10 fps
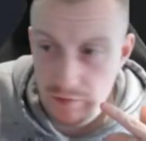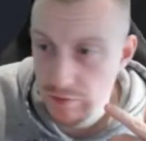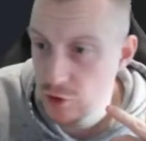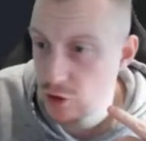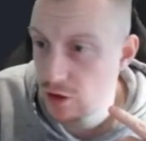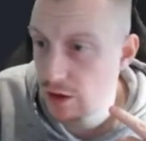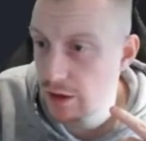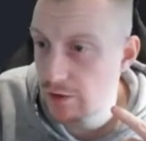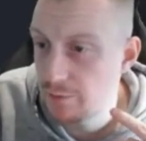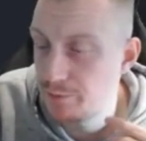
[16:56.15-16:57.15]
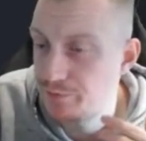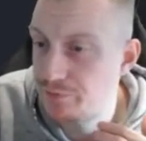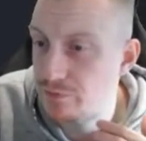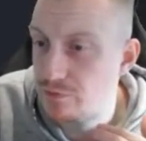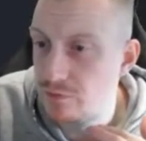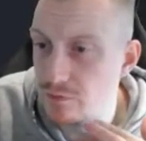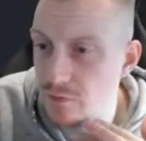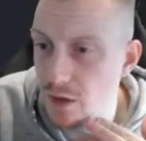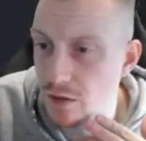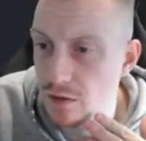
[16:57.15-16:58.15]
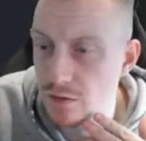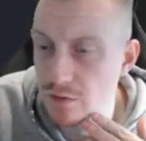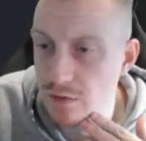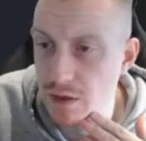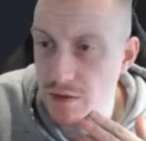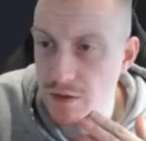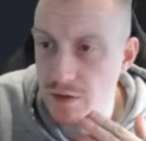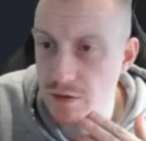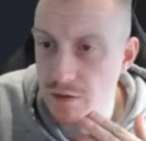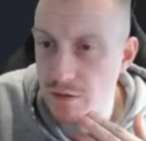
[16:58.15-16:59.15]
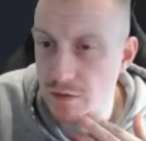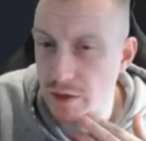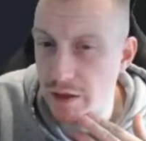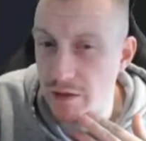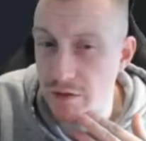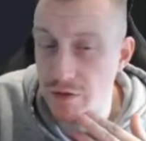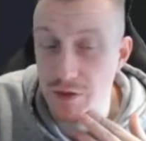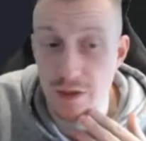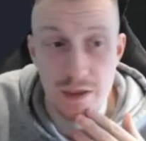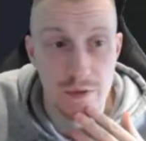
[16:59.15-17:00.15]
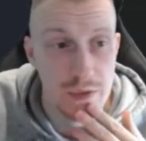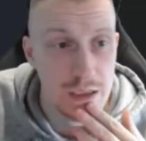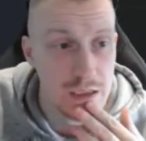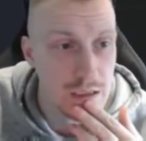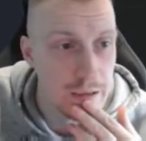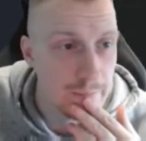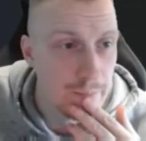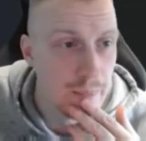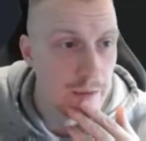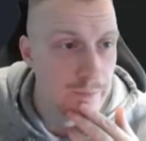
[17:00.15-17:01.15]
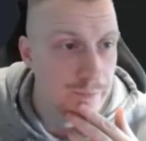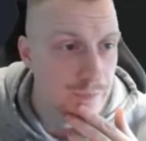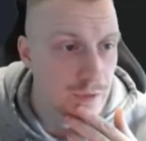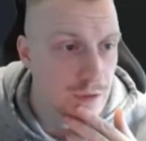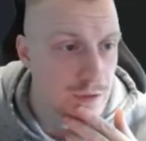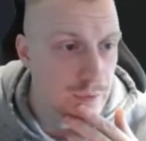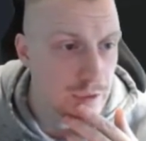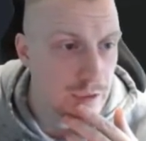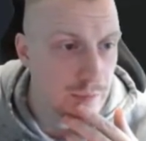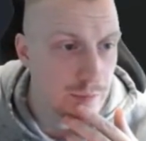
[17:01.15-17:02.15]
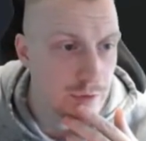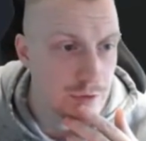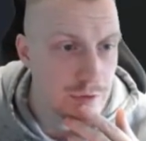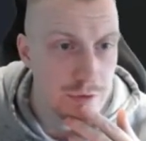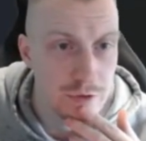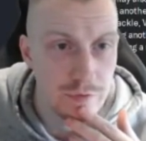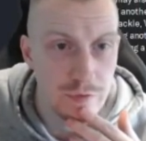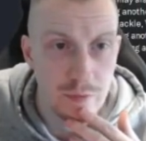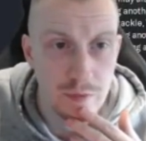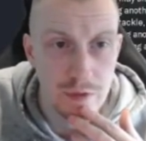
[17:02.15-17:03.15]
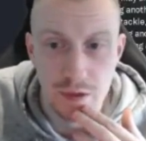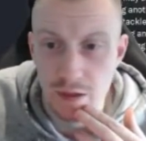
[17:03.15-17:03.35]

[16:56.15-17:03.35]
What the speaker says: Shaw Lane, that's just in town centre. So where do you get promoted to from the